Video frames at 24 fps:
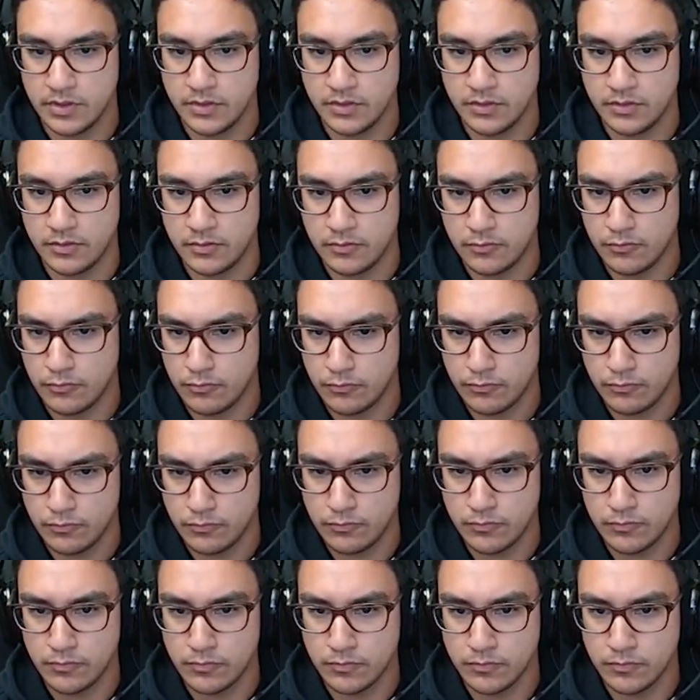Now, this
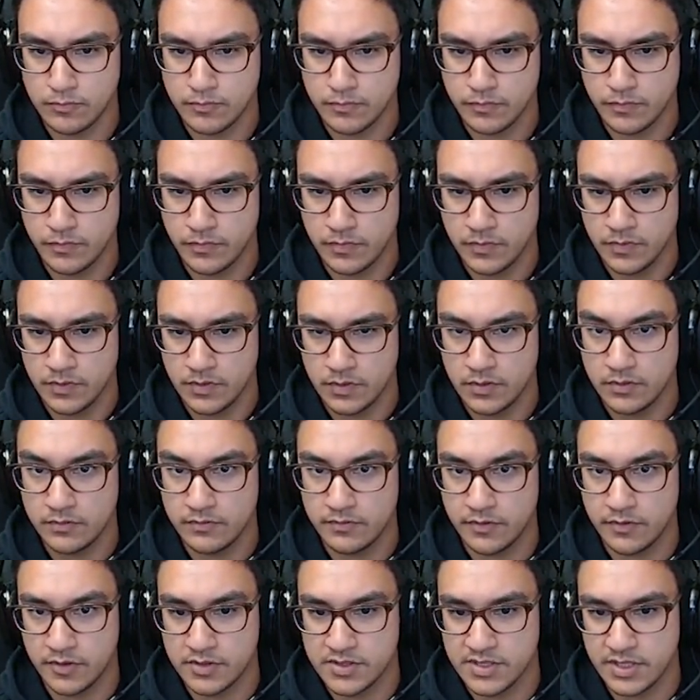didn't take me 2
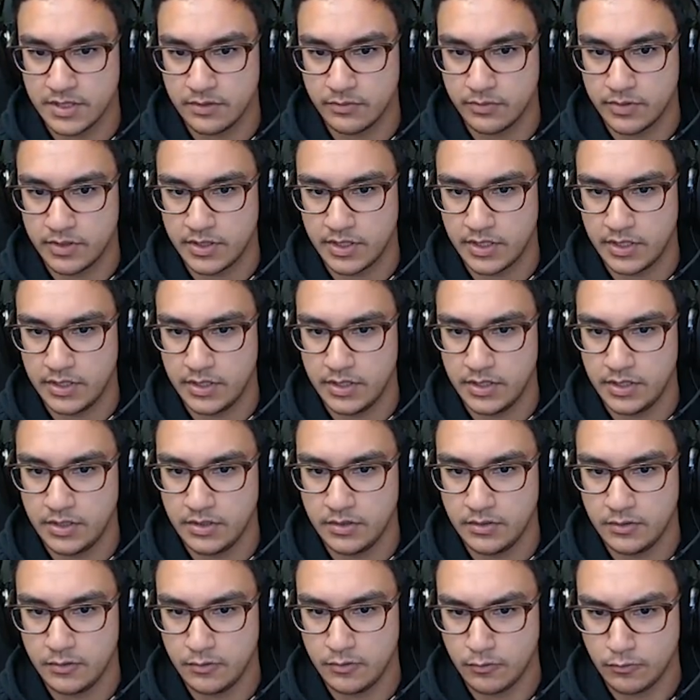to 3 games to get
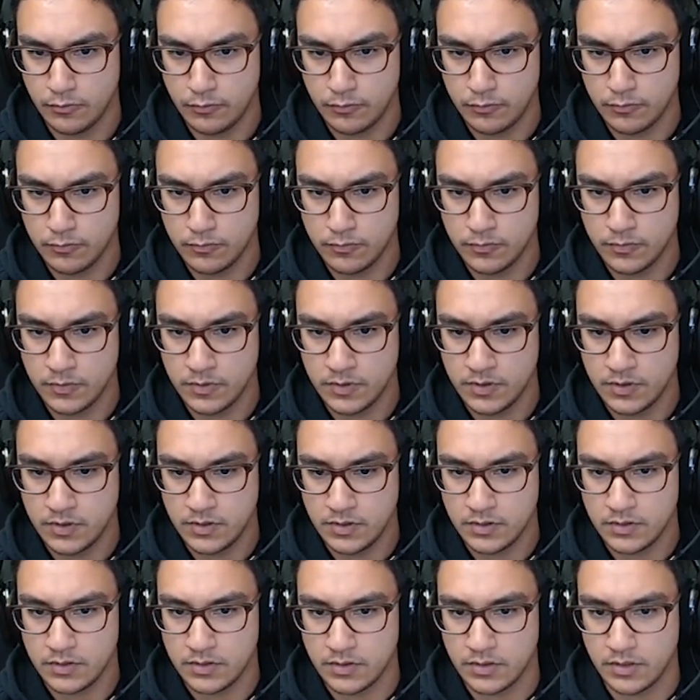used to any of these guys.
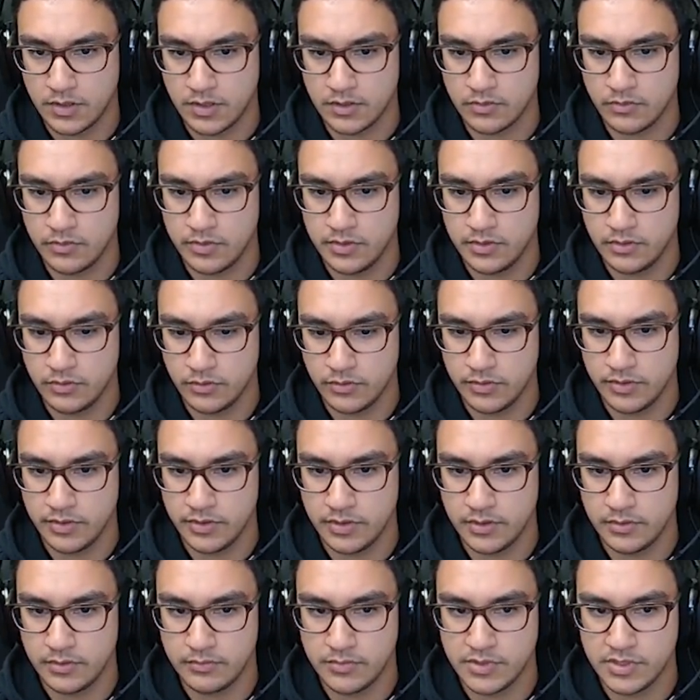I upped
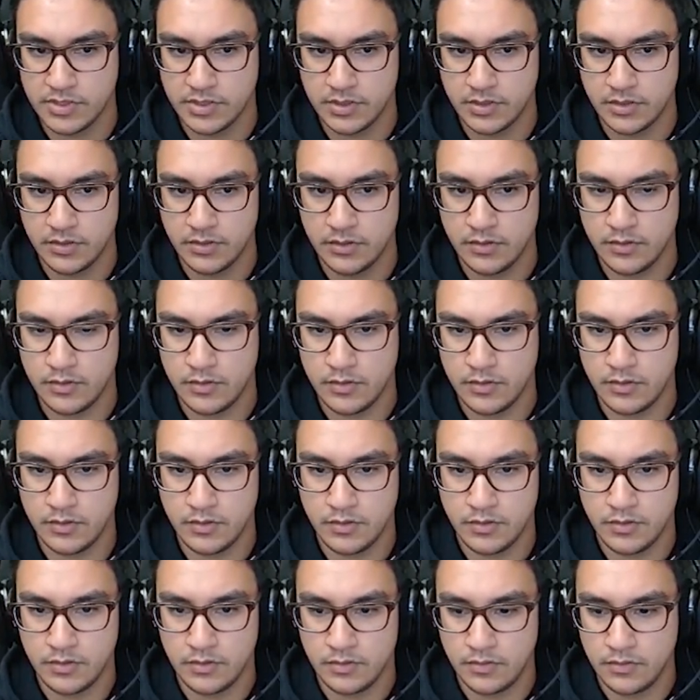all my sensitivity
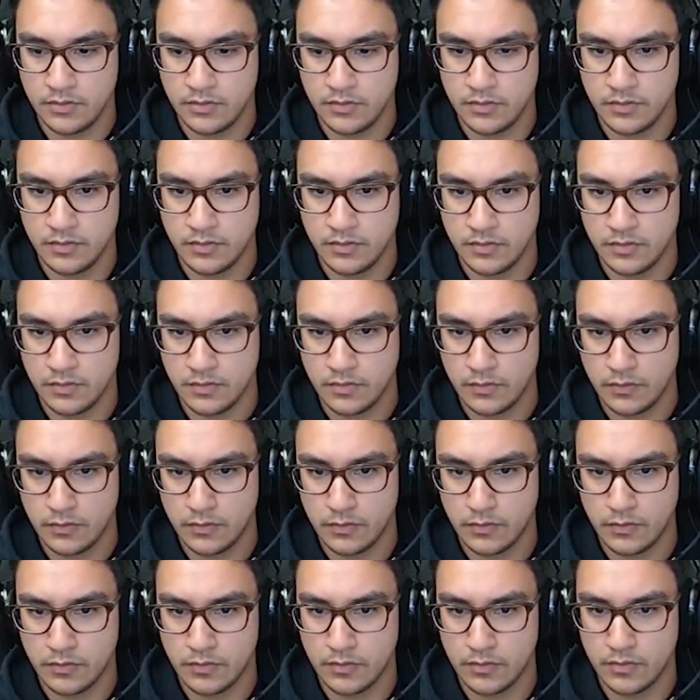settings and it took me
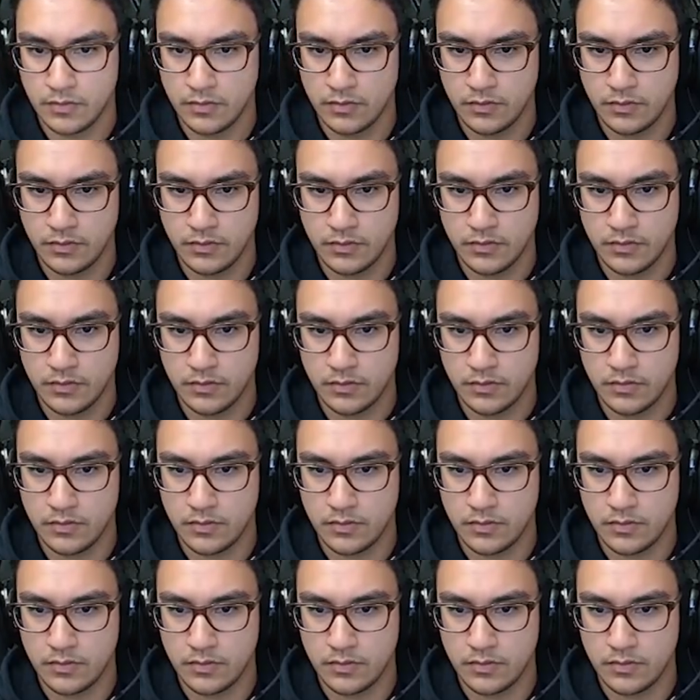about 2 days.